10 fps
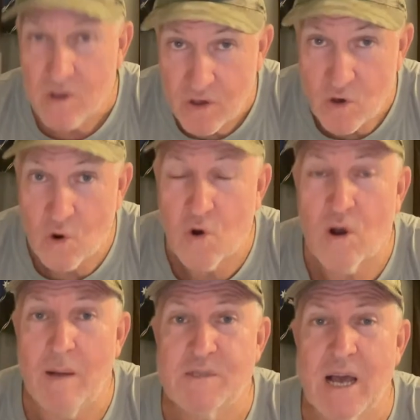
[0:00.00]
your
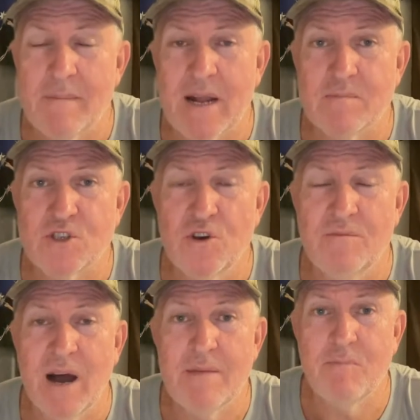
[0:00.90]
cook-up's coming up soon,
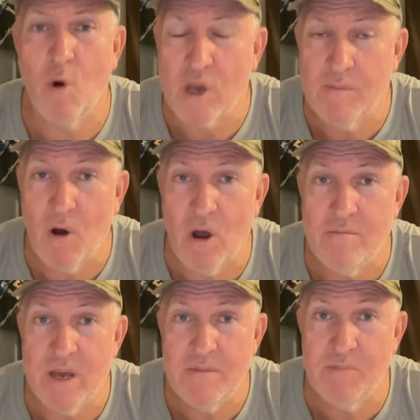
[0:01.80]
mate. Porcupine
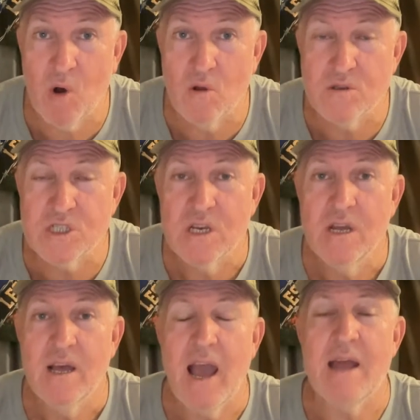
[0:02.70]
meatballs
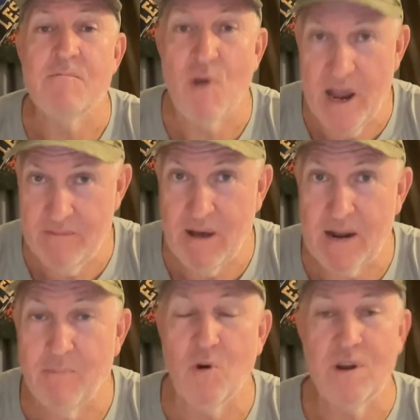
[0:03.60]
and bread and
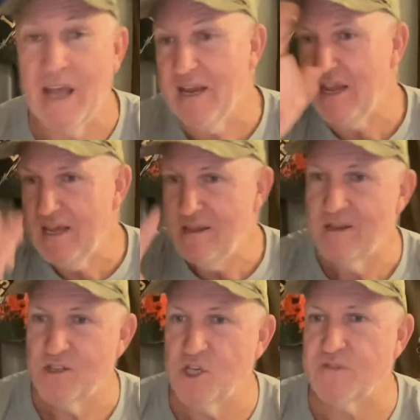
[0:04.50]
butter pudding, Andy.
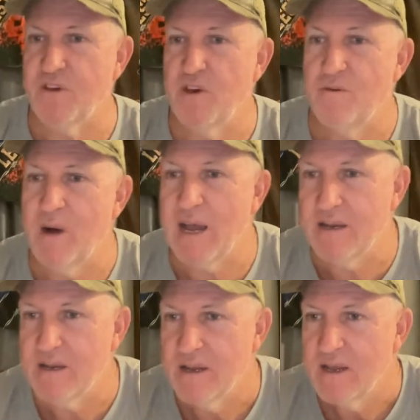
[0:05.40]
Just for you, mate.
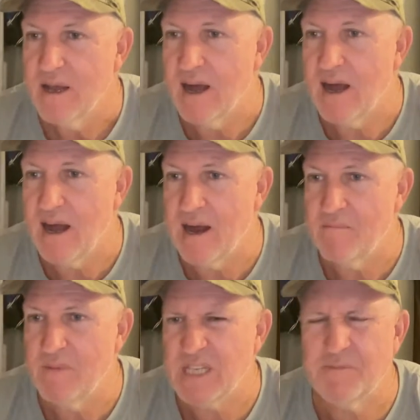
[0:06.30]

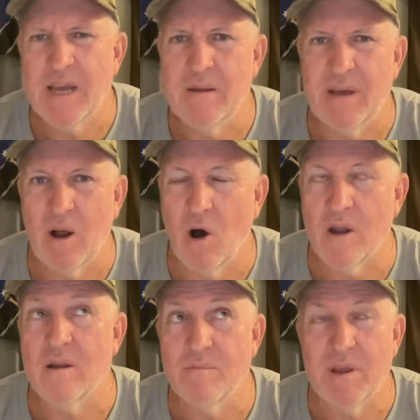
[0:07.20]
It's been a bit hot
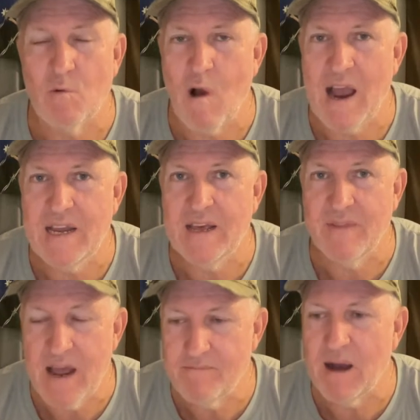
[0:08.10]
and a bit rainy and
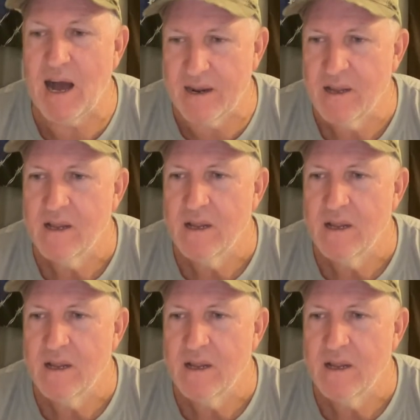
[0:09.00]
that, but